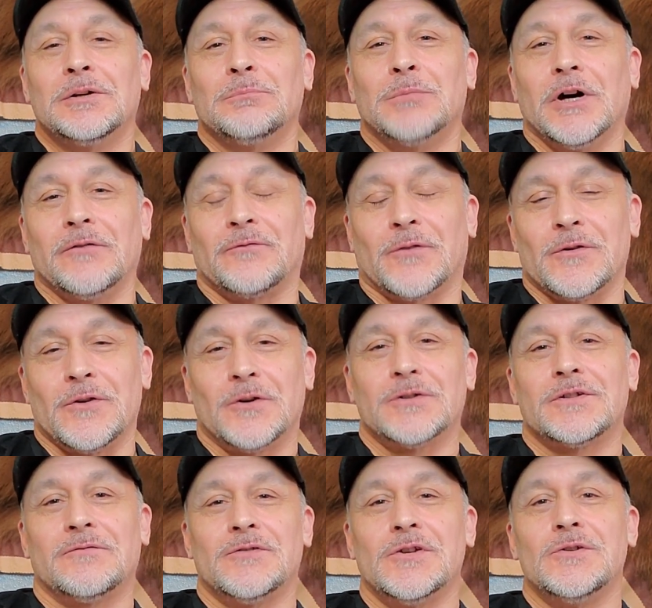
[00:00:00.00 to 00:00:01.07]
But for
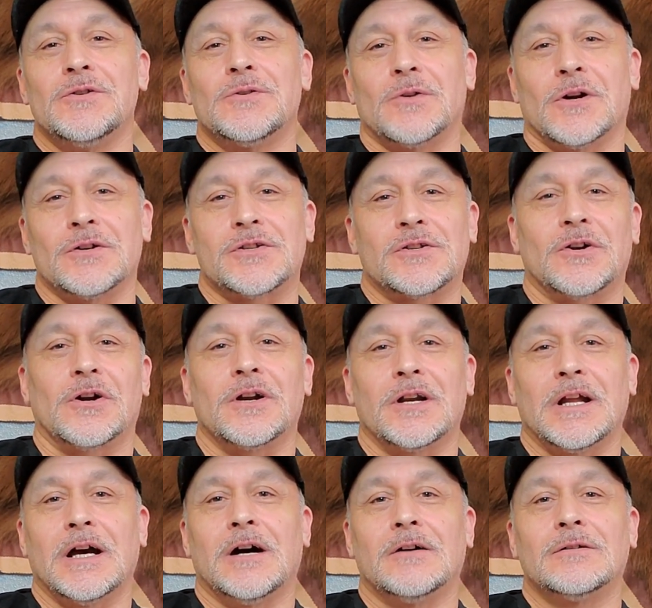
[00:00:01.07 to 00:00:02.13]
those of you who are
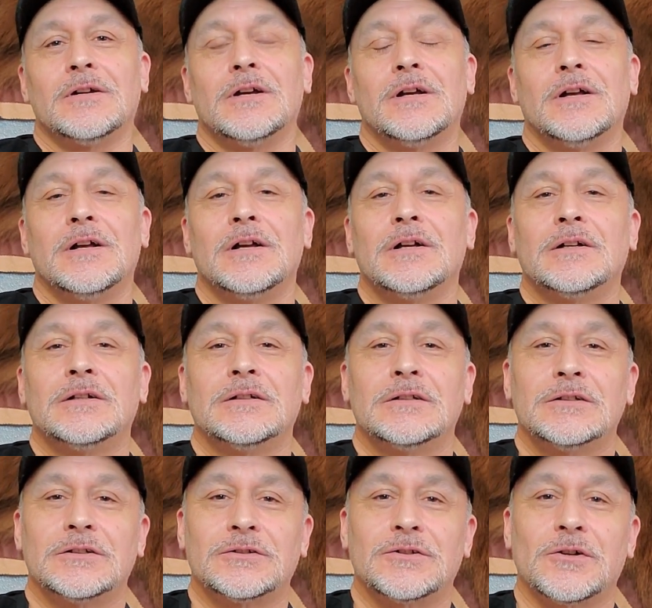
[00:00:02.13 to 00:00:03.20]
starting out,
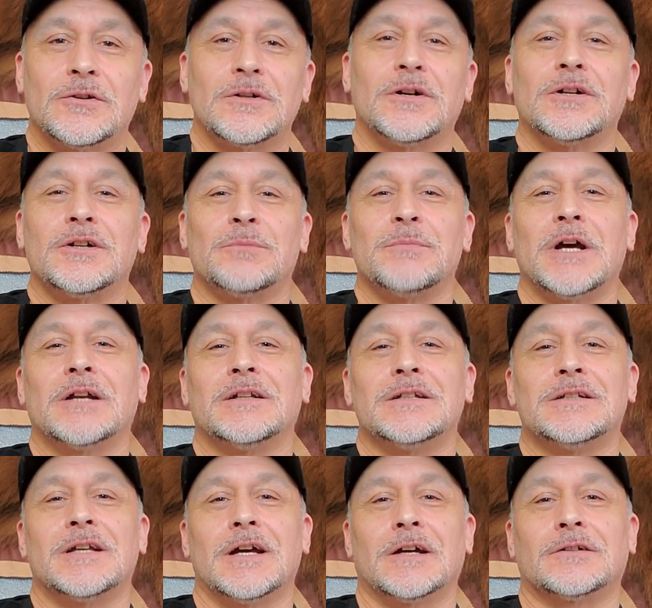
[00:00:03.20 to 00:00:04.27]
turn on your metal
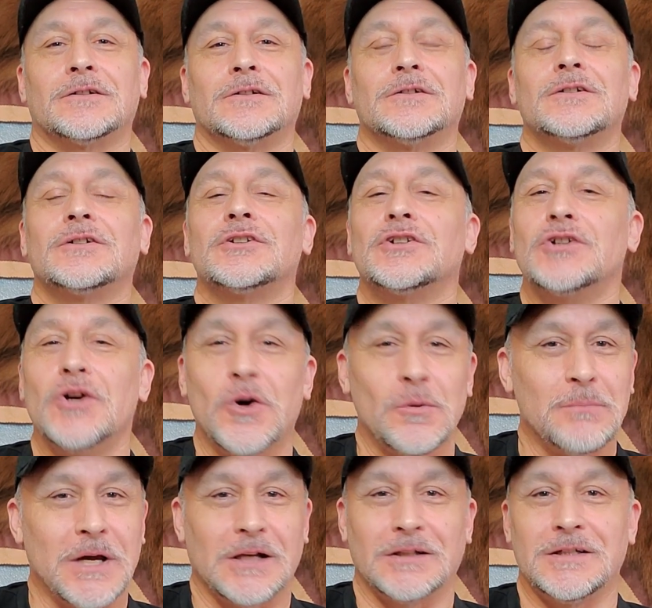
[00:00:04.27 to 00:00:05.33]
detector,
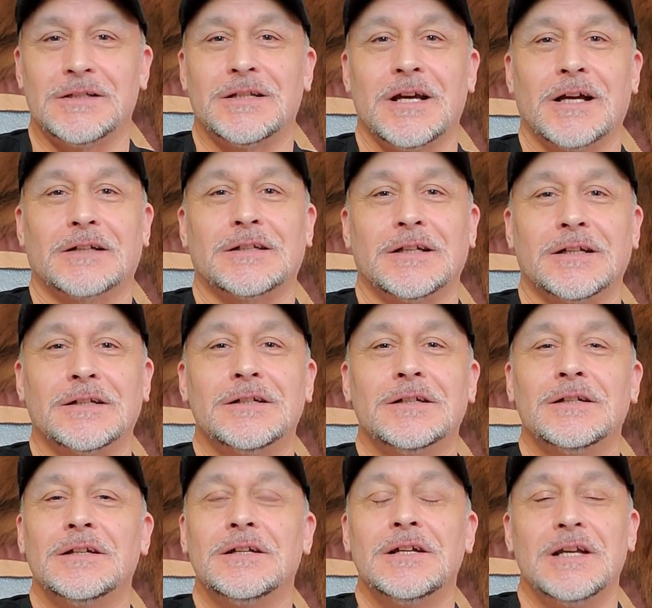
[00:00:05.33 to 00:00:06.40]
go metal detecting,
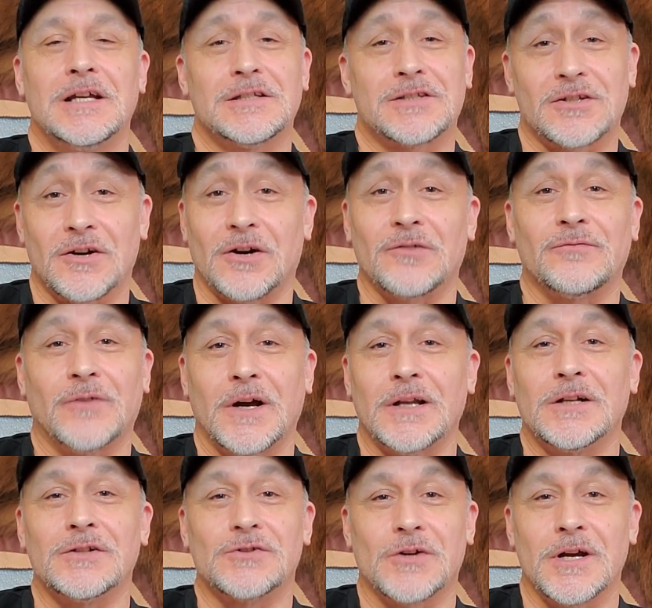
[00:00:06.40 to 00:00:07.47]
and start
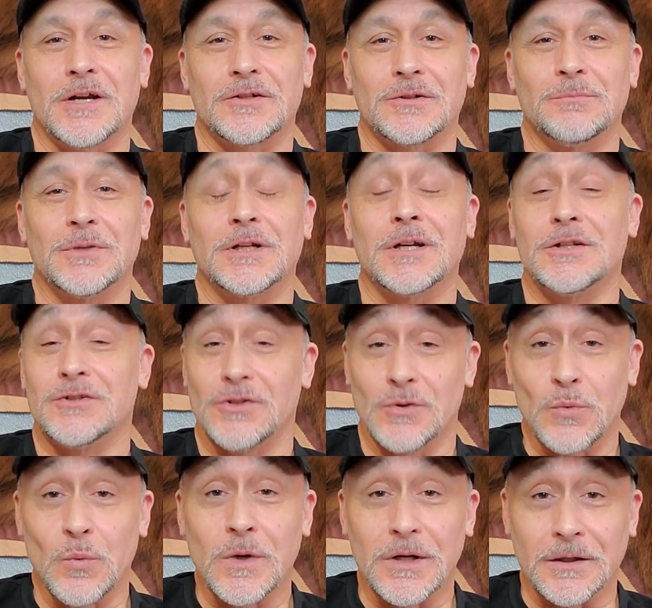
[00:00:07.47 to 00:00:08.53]
finding treasure, because
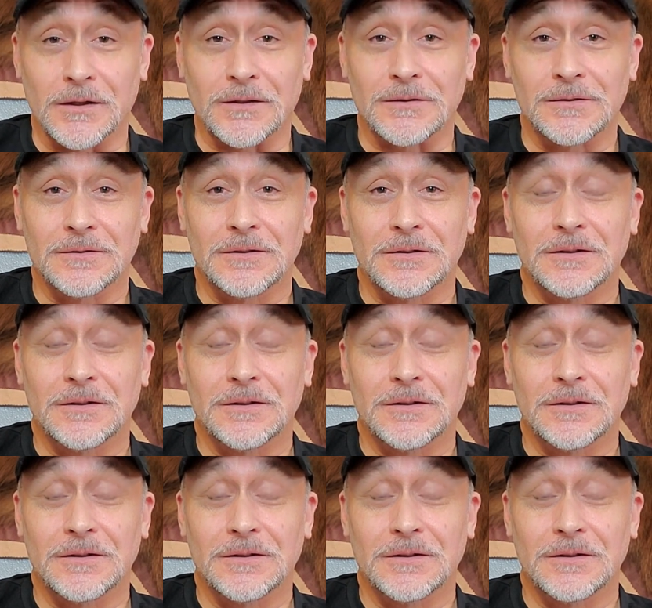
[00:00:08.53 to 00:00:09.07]
you will.